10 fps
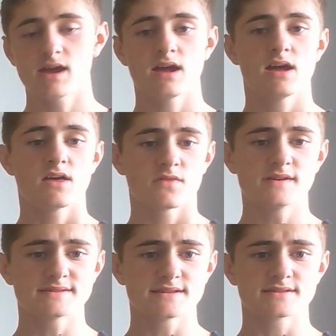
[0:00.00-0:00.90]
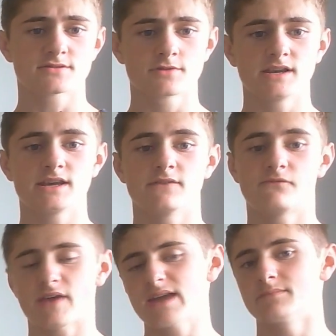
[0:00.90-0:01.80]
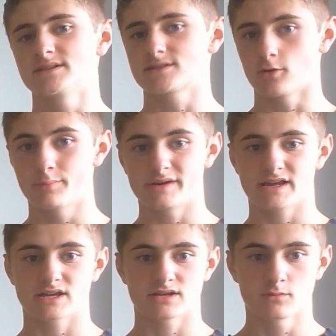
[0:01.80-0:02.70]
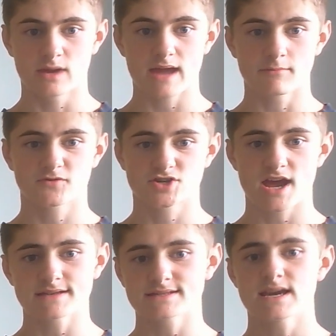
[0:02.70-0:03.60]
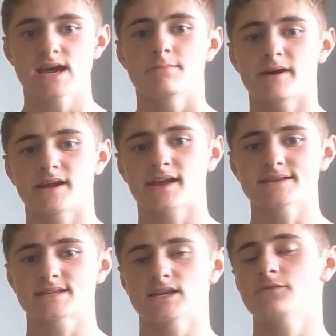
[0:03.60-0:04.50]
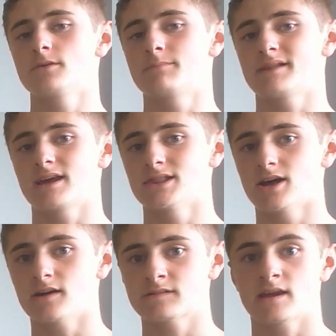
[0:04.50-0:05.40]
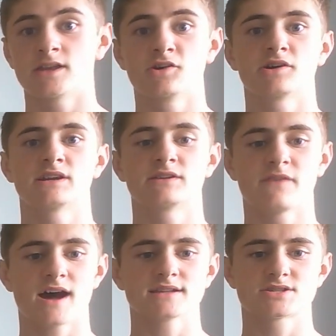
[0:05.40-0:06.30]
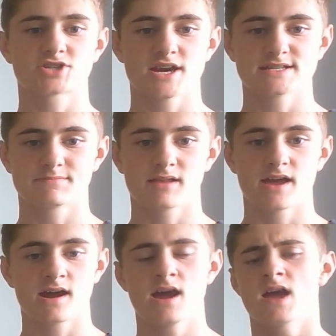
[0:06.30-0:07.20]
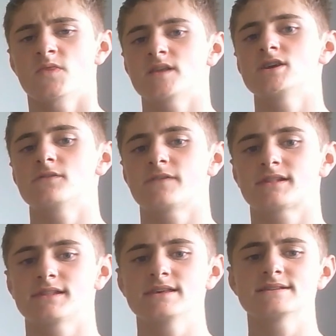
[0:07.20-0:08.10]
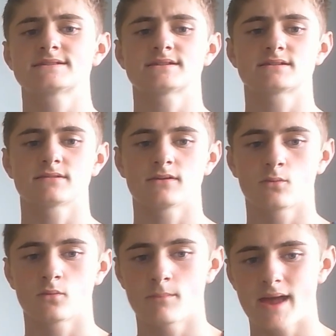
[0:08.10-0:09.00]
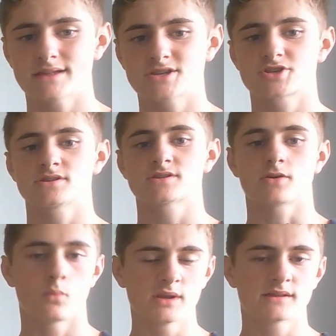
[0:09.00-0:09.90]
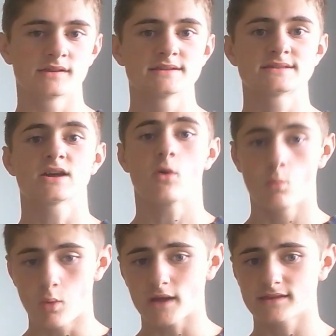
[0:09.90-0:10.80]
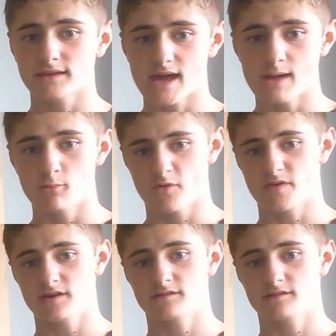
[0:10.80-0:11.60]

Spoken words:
This isn't really a famous opening in the game of chess, but I guess that if you play a lot and you're an advanced chess player, then you have at least mentioned or witnessed one game with it.